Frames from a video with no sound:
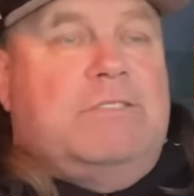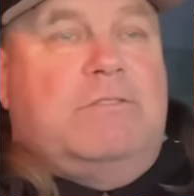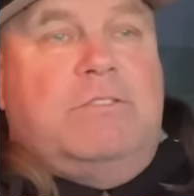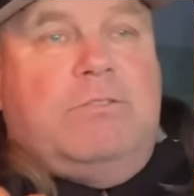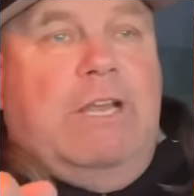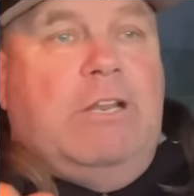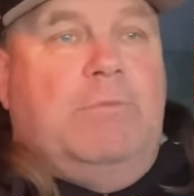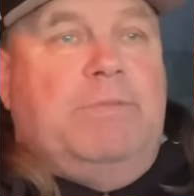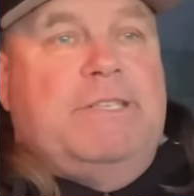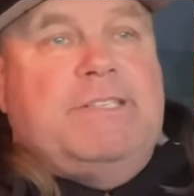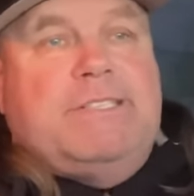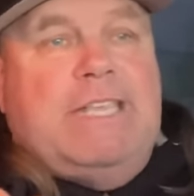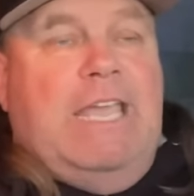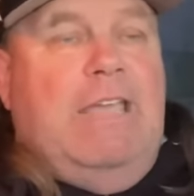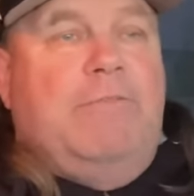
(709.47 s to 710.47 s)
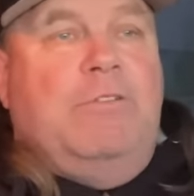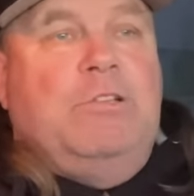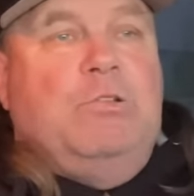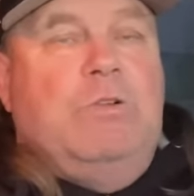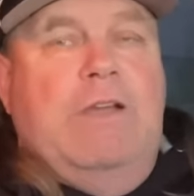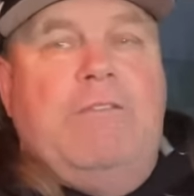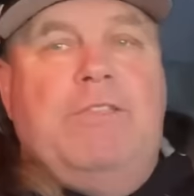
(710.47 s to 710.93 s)
try to be safe and
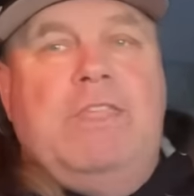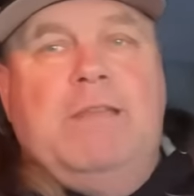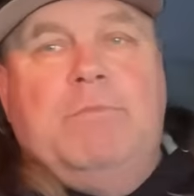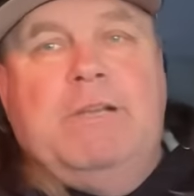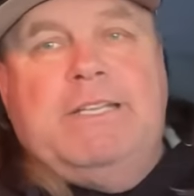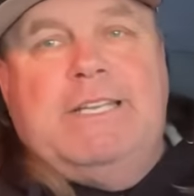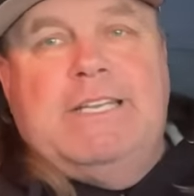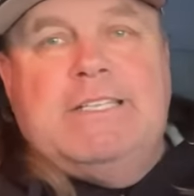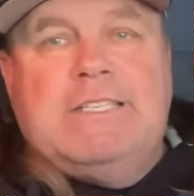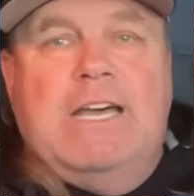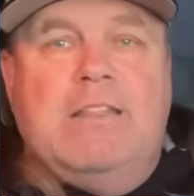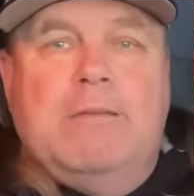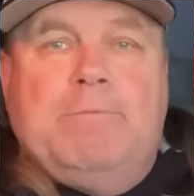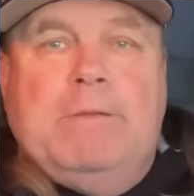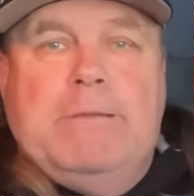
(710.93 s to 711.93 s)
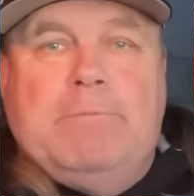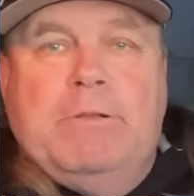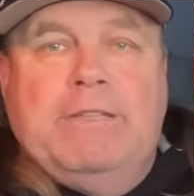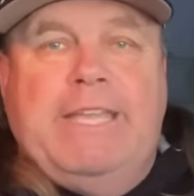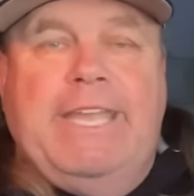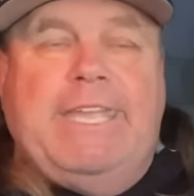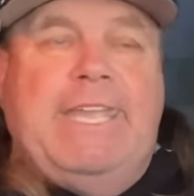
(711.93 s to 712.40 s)
do everything, but there's other people
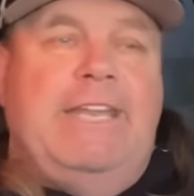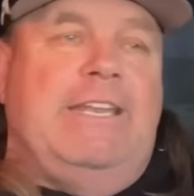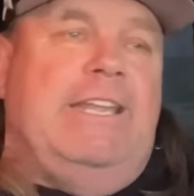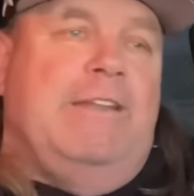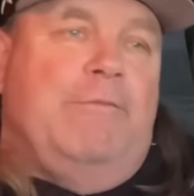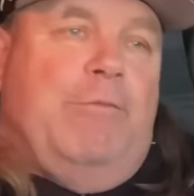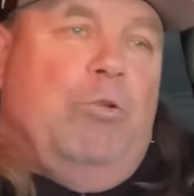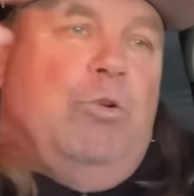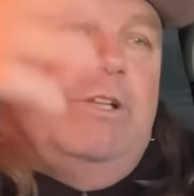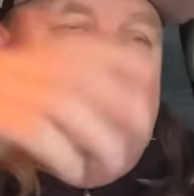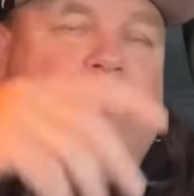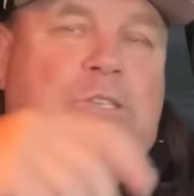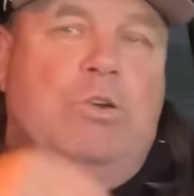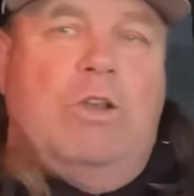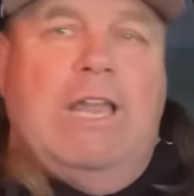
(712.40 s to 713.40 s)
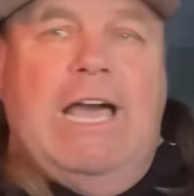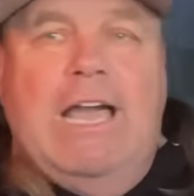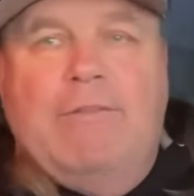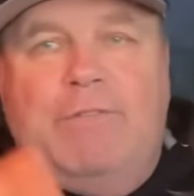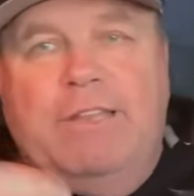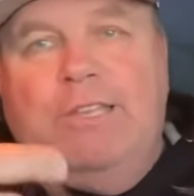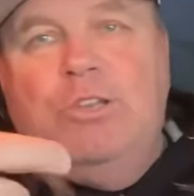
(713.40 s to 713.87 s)
that can influence your
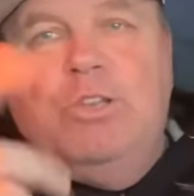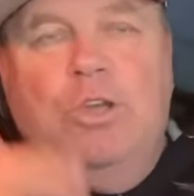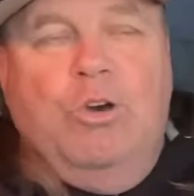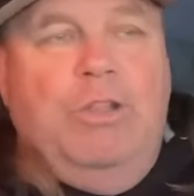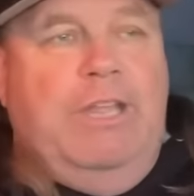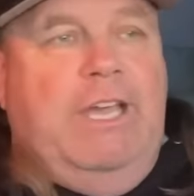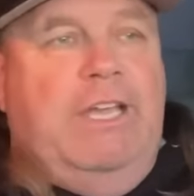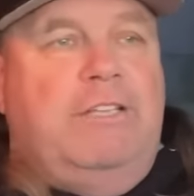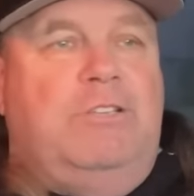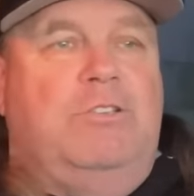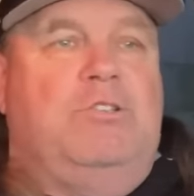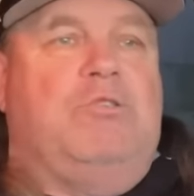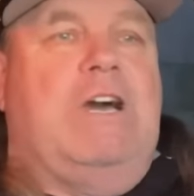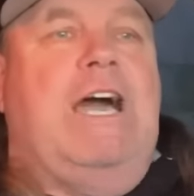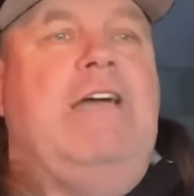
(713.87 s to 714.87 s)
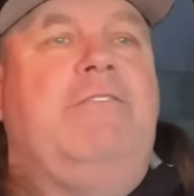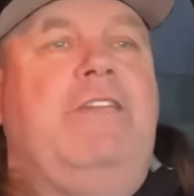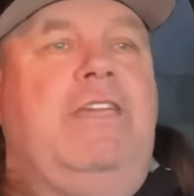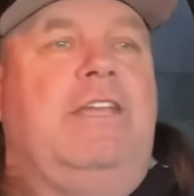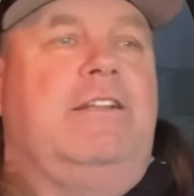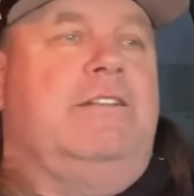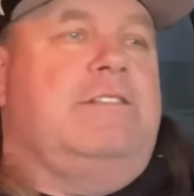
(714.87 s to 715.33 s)
life. And you know that you're
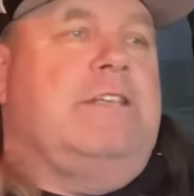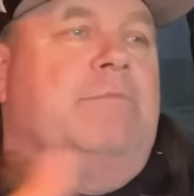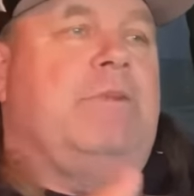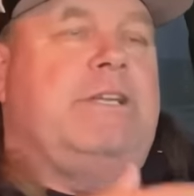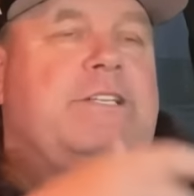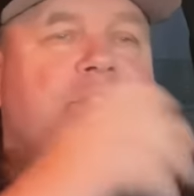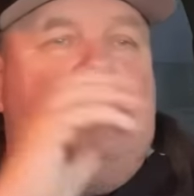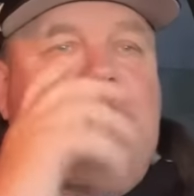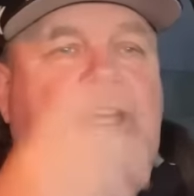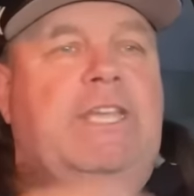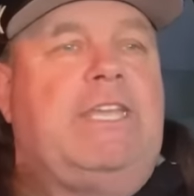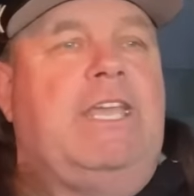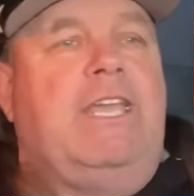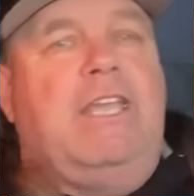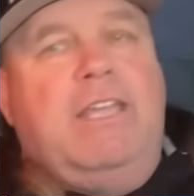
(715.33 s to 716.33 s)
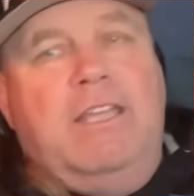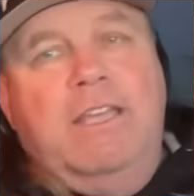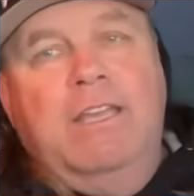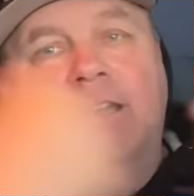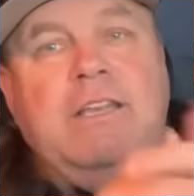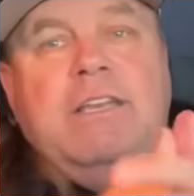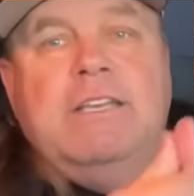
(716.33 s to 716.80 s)
driving, somebody's drinking,
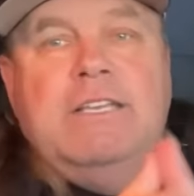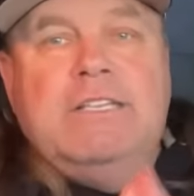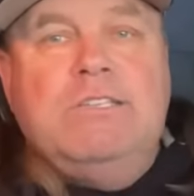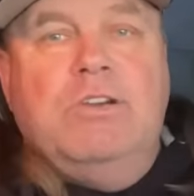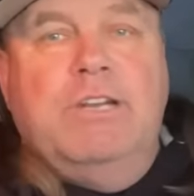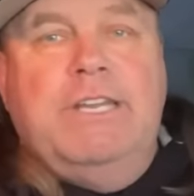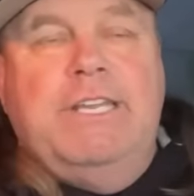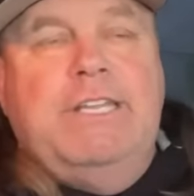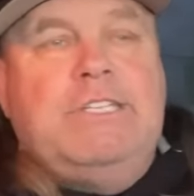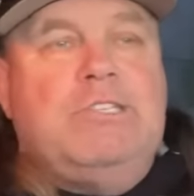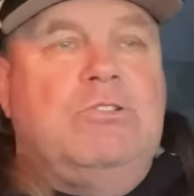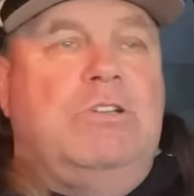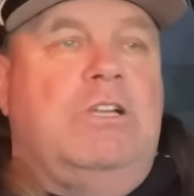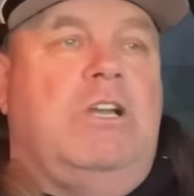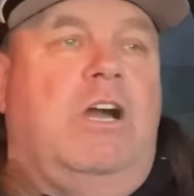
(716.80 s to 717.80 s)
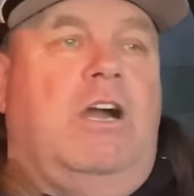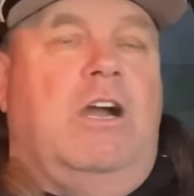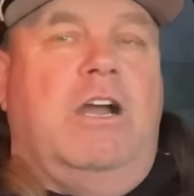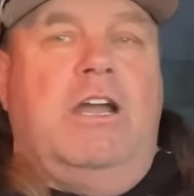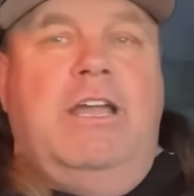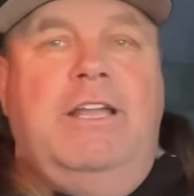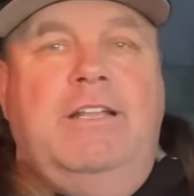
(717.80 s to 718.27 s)
he's going to hit you in
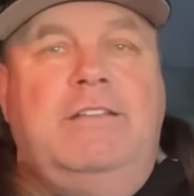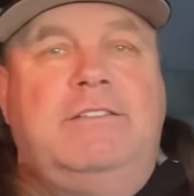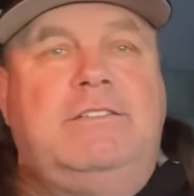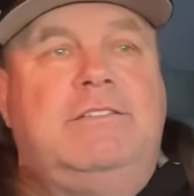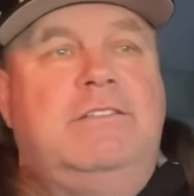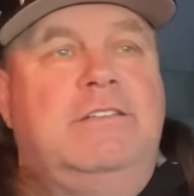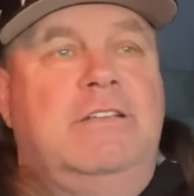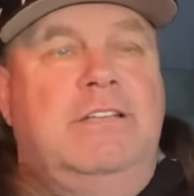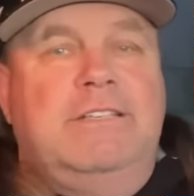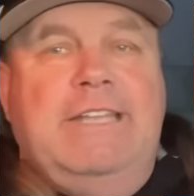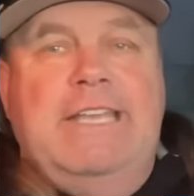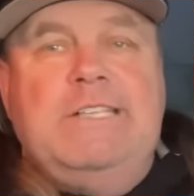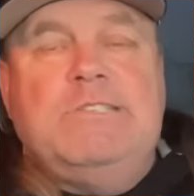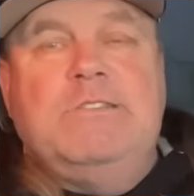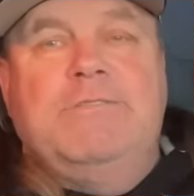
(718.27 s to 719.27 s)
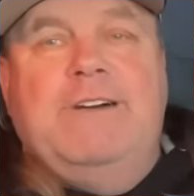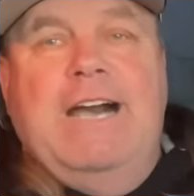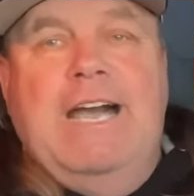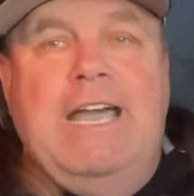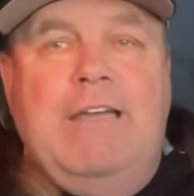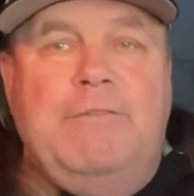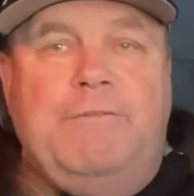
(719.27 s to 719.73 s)
car and they
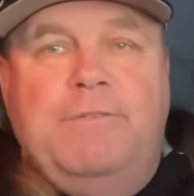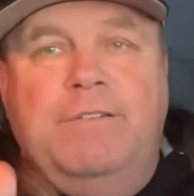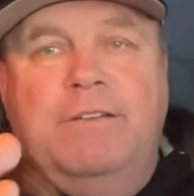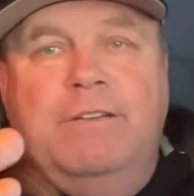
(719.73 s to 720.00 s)
survive.